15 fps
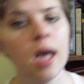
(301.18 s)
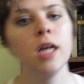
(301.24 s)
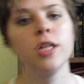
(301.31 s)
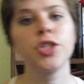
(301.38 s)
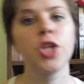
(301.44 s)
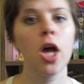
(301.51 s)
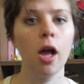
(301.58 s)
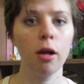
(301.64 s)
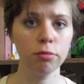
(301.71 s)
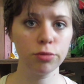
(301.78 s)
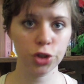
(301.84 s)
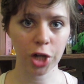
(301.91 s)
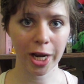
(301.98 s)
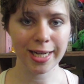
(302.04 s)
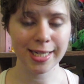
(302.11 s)
So
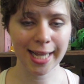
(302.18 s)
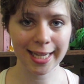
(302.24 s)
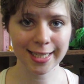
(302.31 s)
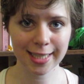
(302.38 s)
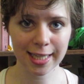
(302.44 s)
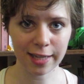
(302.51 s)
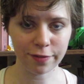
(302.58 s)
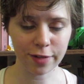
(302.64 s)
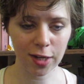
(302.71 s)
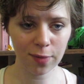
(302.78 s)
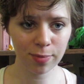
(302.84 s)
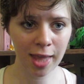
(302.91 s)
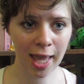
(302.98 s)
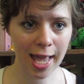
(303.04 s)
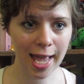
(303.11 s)
Jane takes the
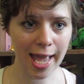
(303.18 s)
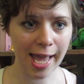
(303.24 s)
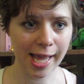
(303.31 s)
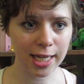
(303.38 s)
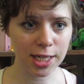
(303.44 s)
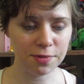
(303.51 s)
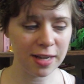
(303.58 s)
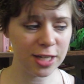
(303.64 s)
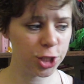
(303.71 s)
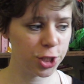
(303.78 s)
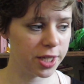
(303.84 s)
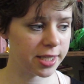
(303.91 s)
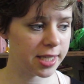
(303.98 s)
evening and eventually